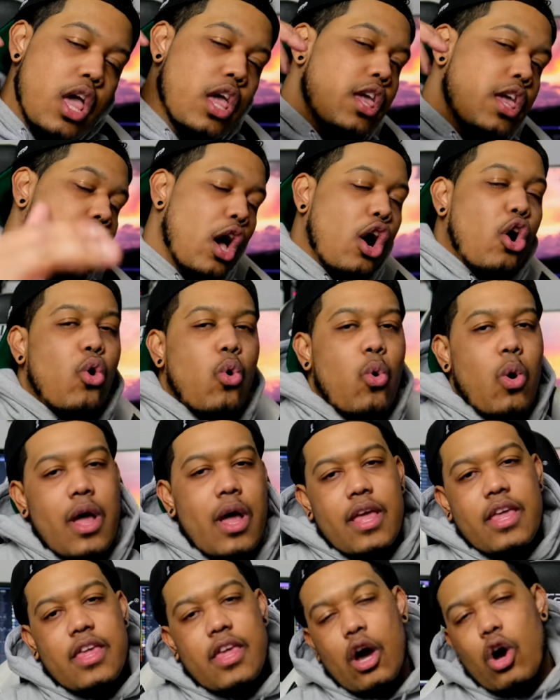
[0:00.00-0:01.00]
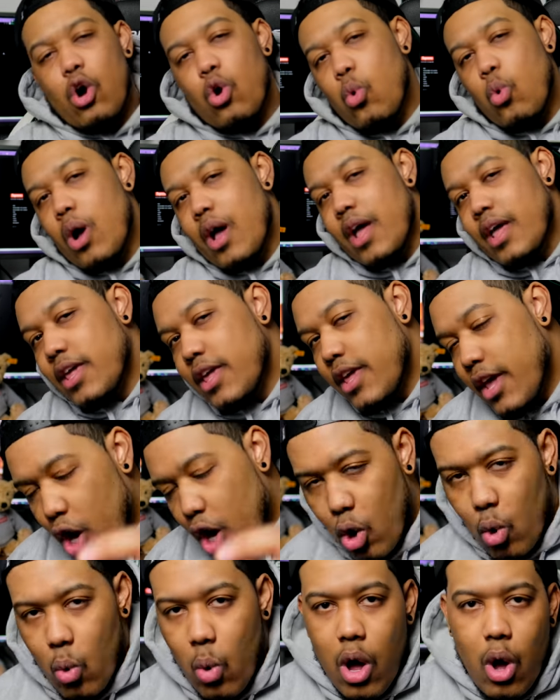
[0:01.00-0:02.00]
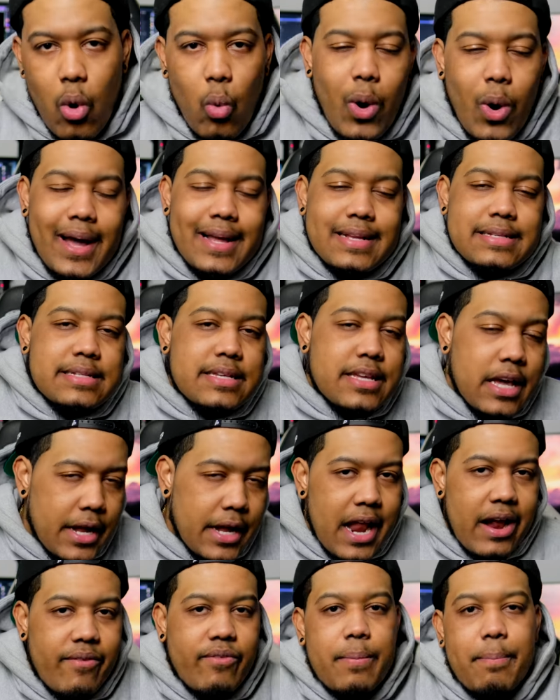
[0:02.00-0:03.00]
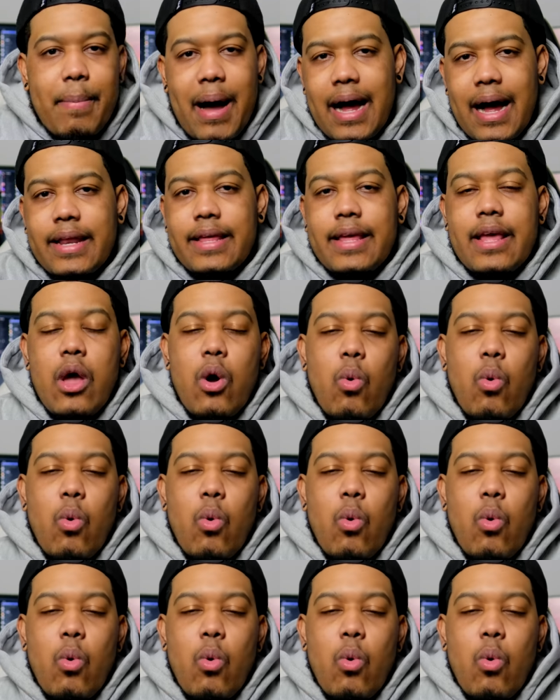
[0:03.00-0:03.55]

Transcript: Yo, what is good everybody?